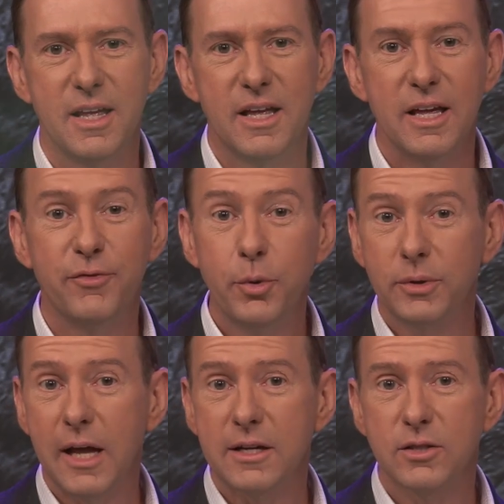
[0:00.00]
If you
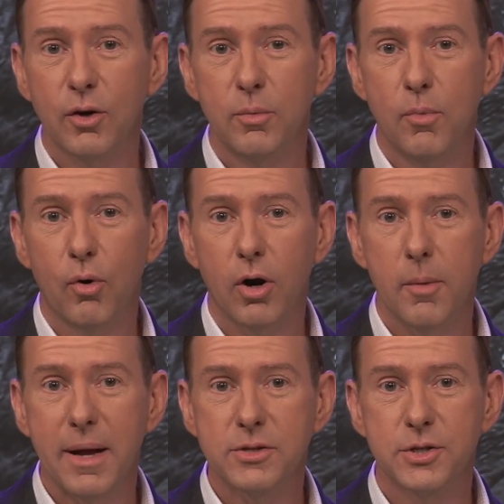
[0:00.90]
would like to learn more
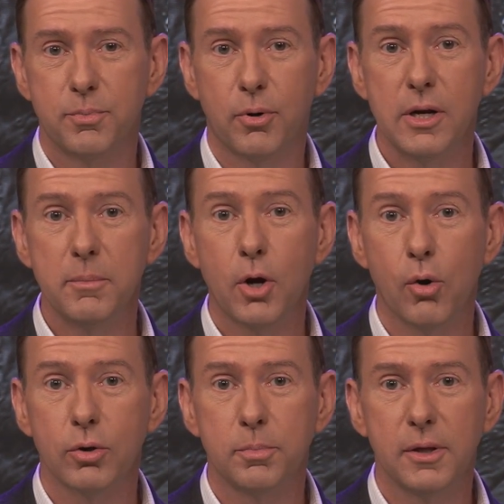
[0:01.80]
about Supreme
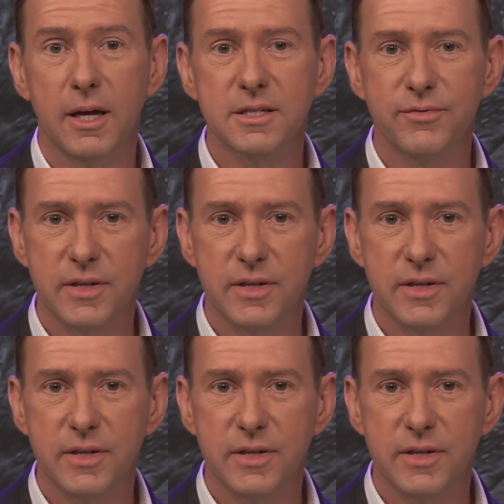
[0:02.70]
Gold Plus,